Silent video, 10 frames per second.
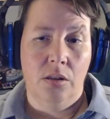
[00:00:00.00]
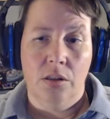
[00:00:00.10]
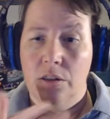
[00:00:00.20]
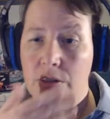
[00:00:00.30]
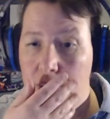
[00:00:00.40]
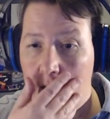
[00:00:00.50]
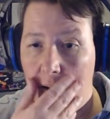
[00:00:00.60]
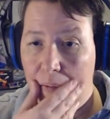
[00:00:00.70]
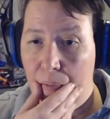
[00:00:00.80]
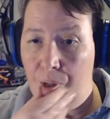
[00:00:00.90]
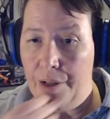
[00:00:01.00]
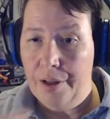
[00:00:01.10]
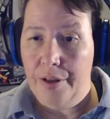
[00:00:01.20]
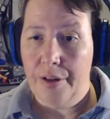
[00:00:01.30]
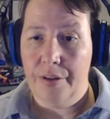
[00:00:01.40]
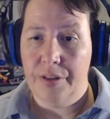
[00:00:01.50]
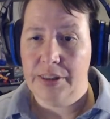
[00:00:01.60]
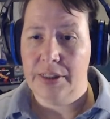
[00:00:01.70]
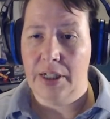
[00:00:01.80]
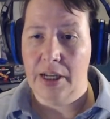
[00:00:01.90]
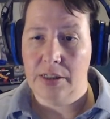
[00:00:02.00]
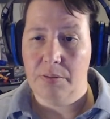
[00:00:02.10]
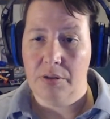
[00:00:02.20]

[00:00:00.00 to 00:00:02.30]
So that's not how you spell